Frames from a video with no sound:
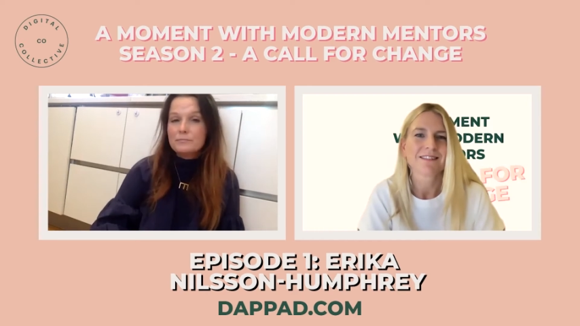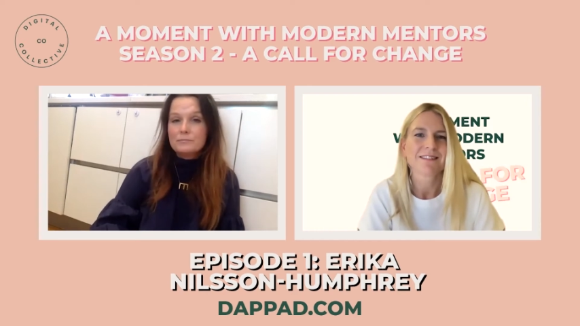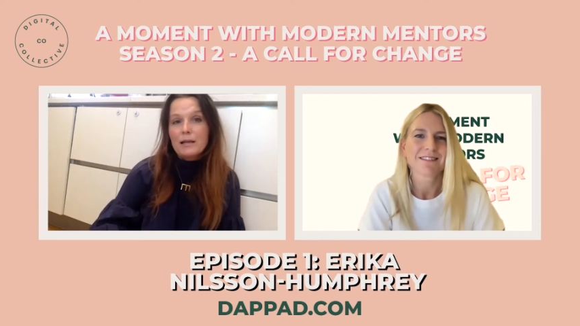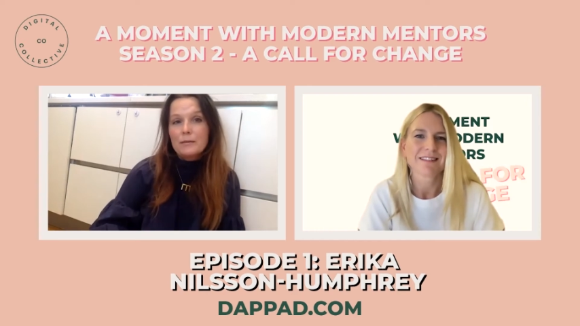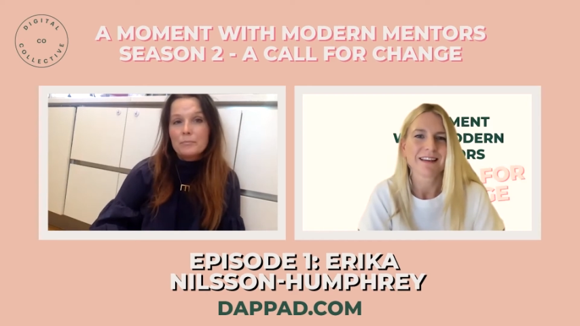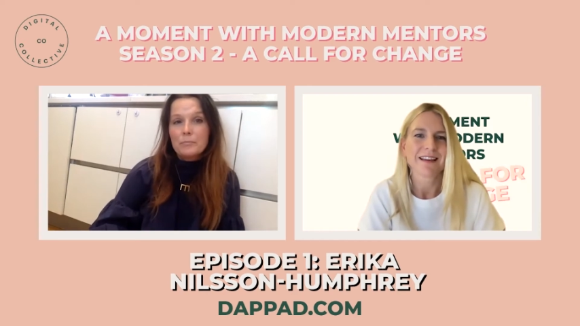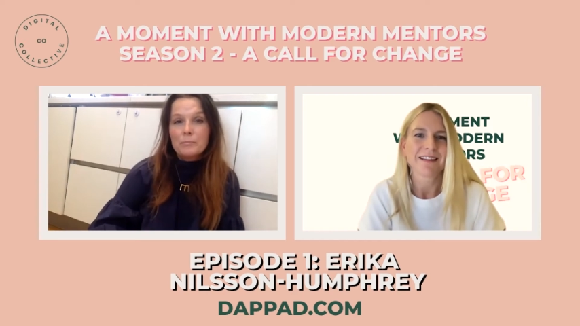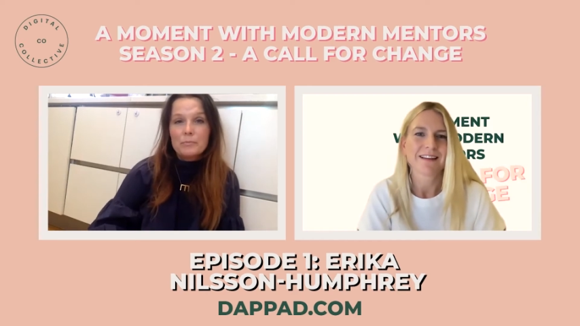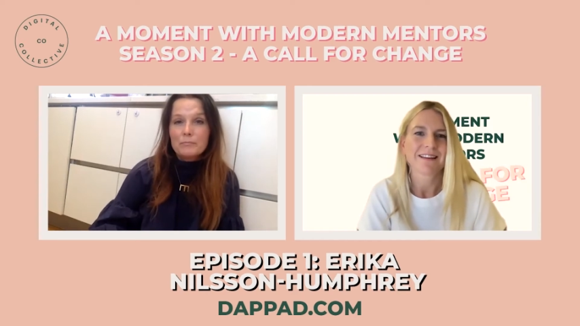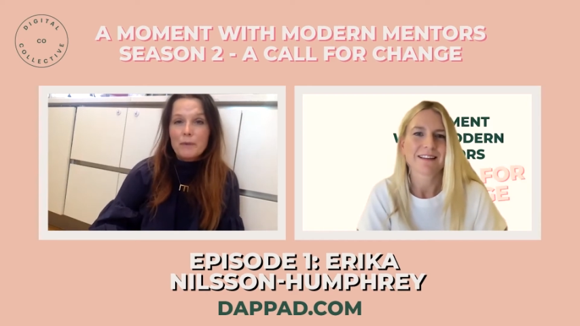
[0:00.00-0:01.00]
Speaker 1: help
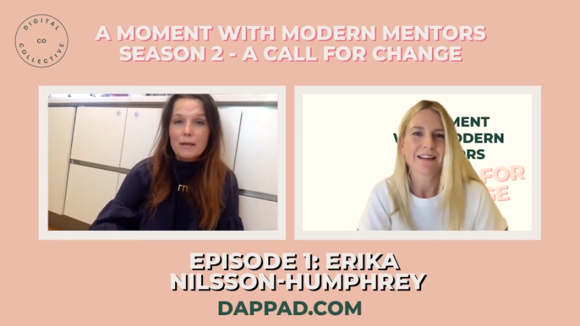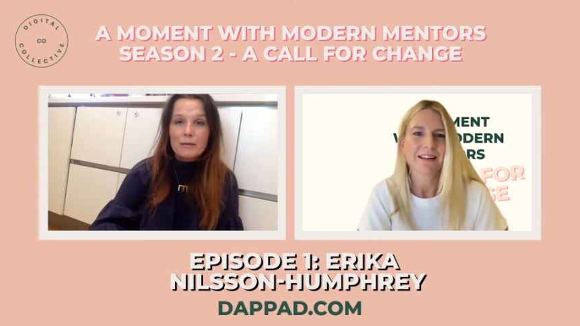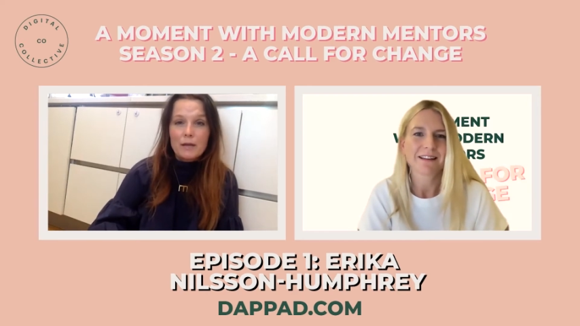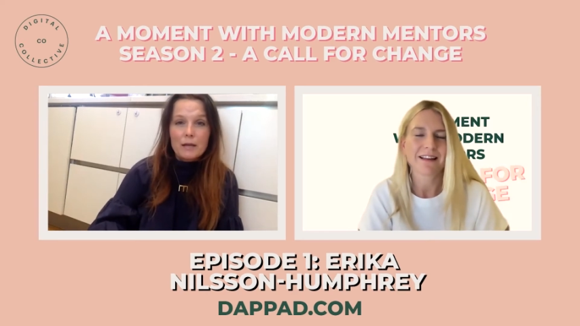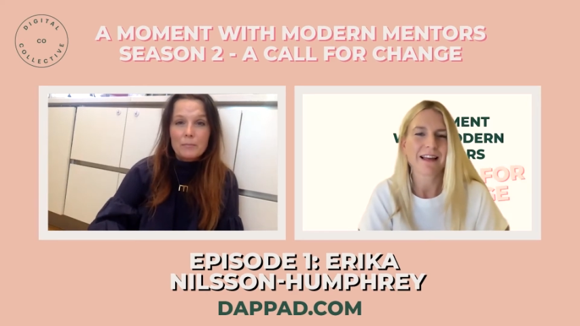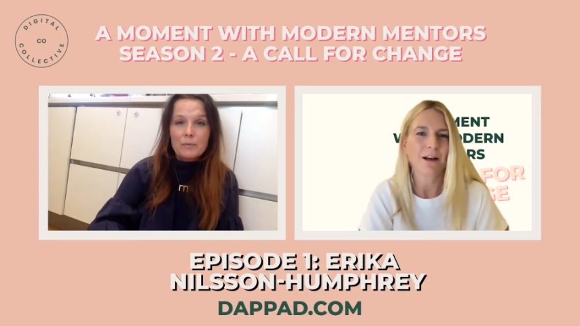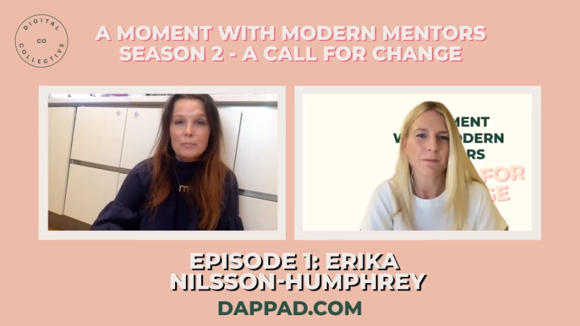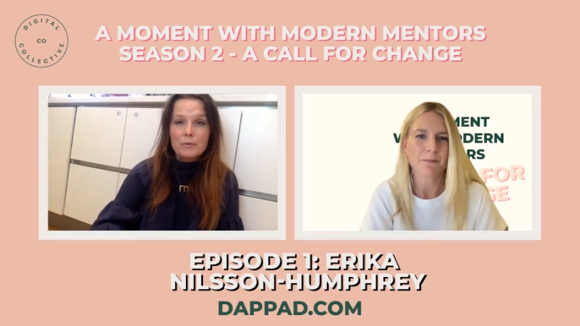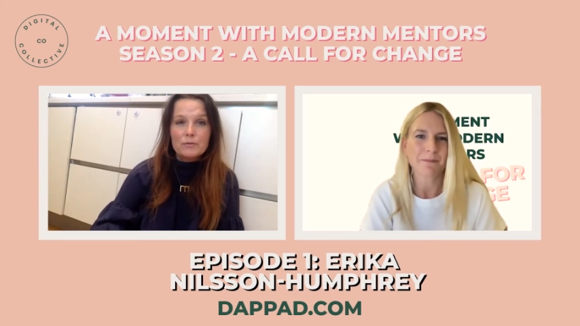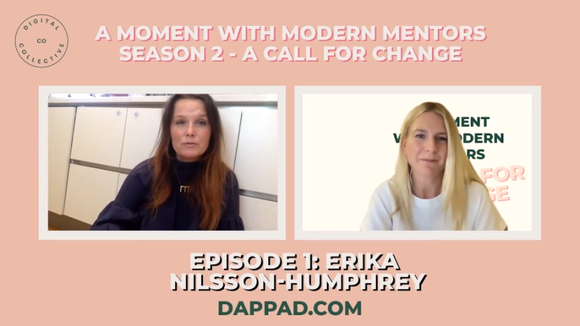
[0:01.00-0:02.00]
men or help
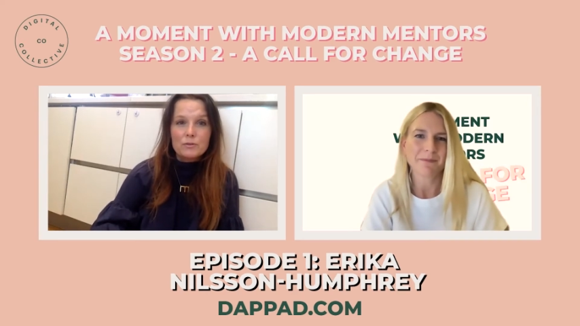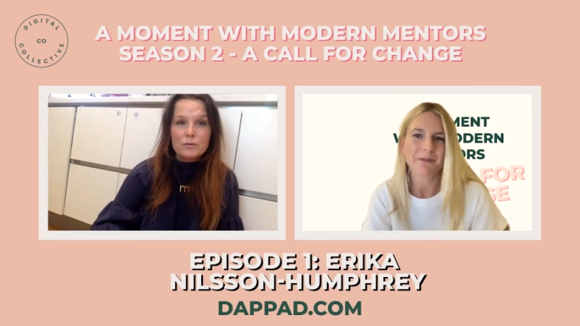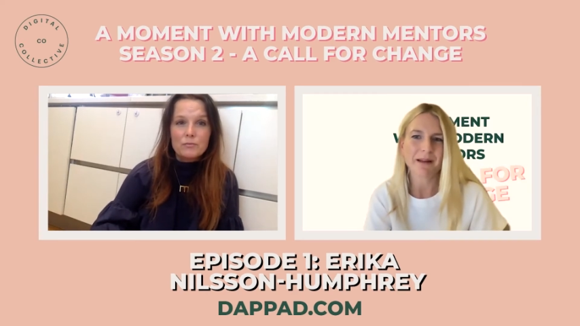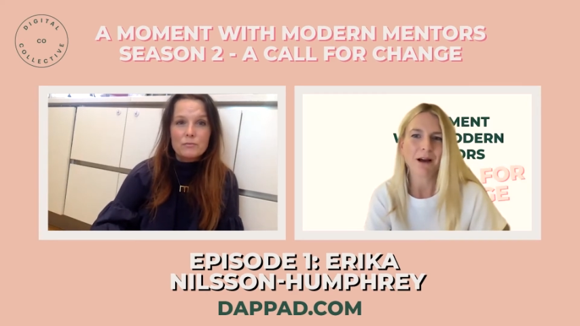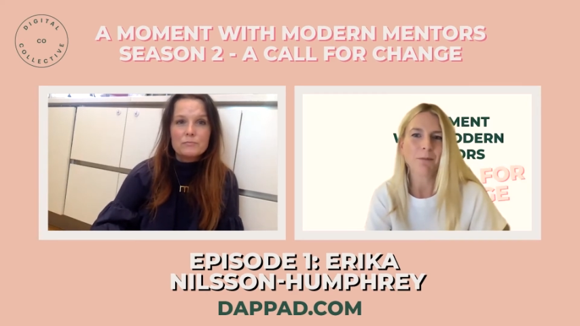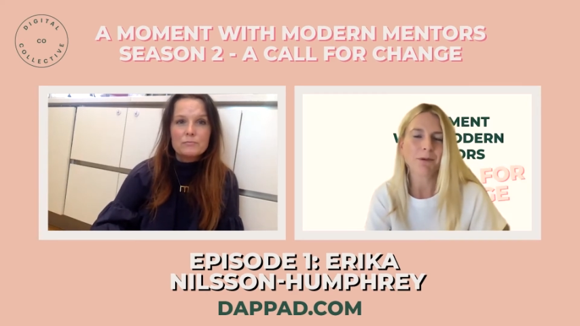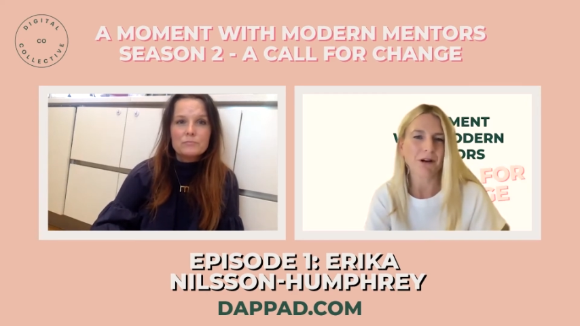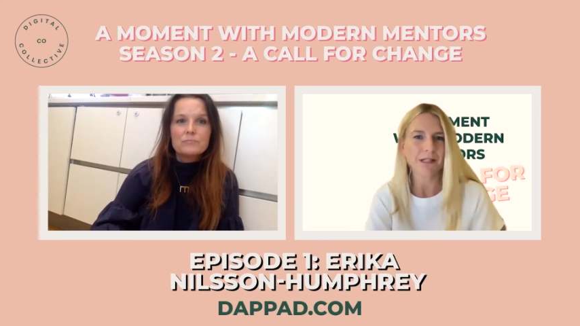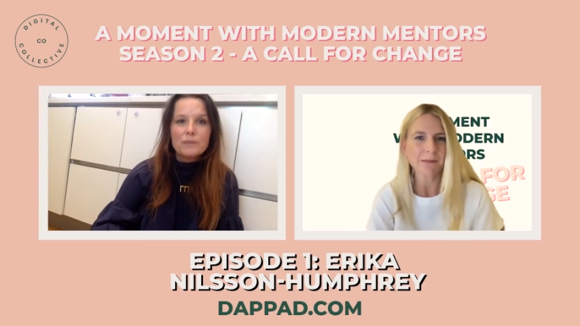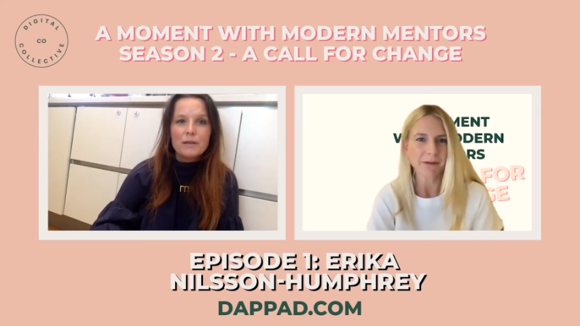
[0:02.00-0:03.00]
people sort of
Speaker 2: help
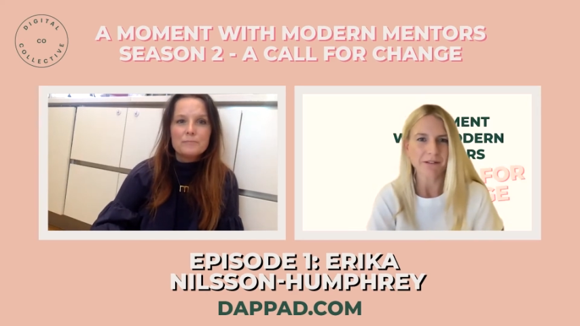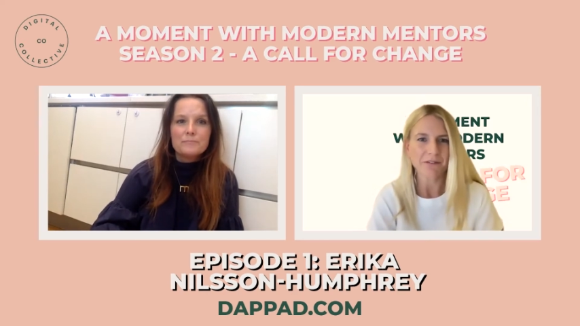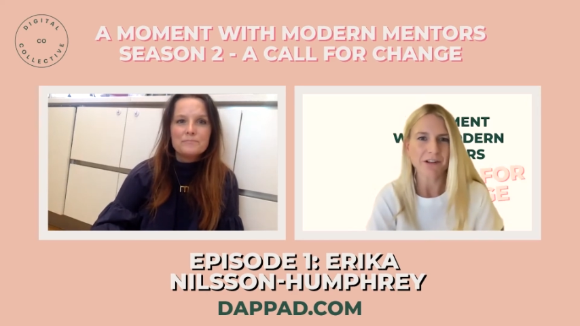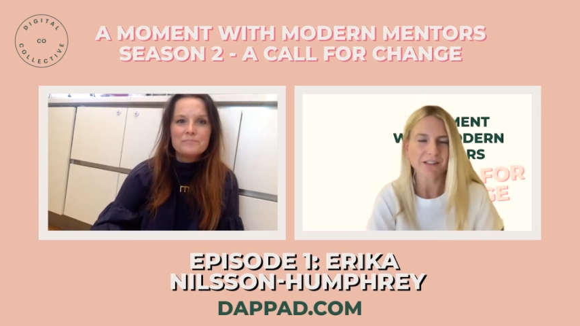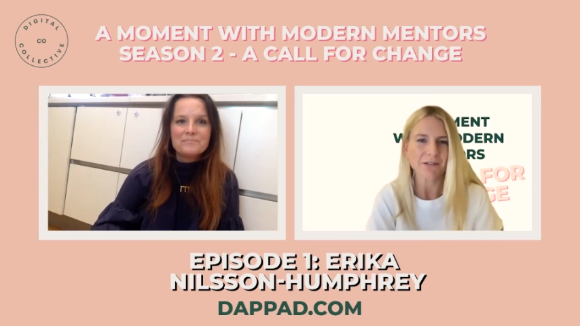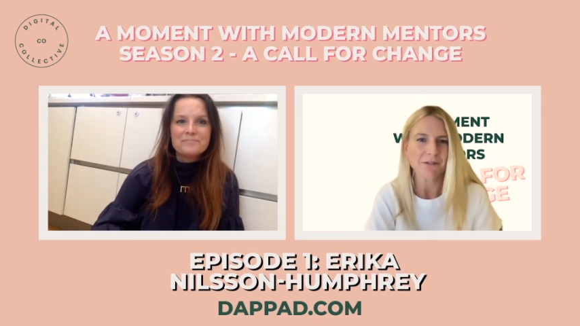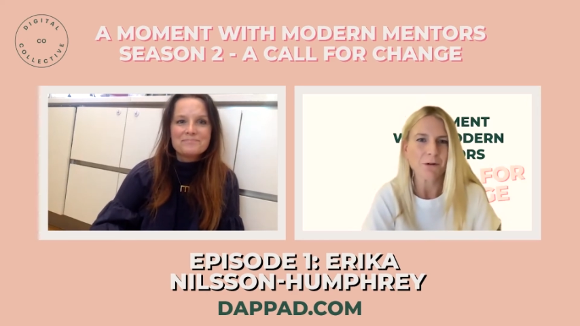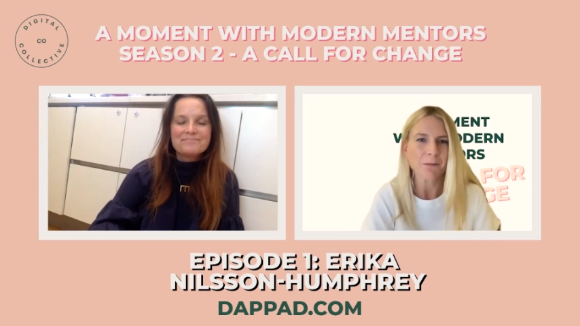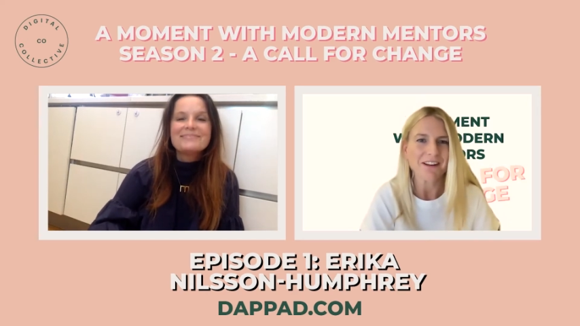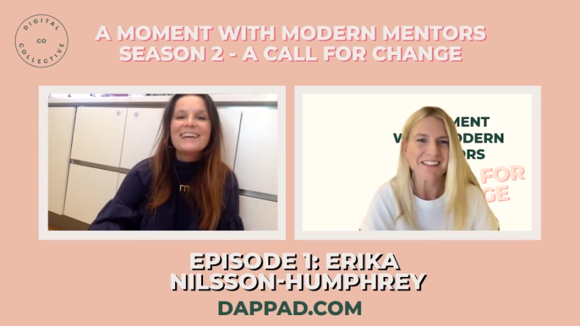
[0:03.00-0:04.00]
your husband first and
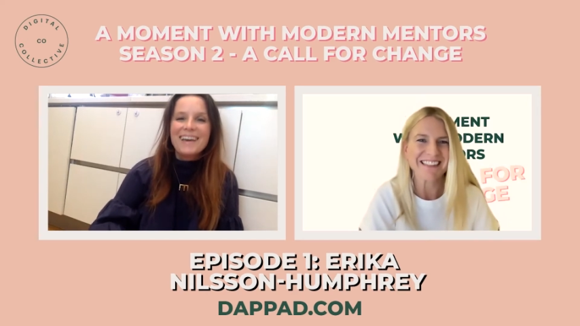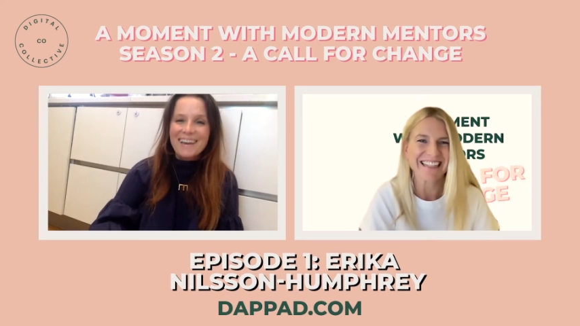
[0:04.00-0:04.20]
foremost.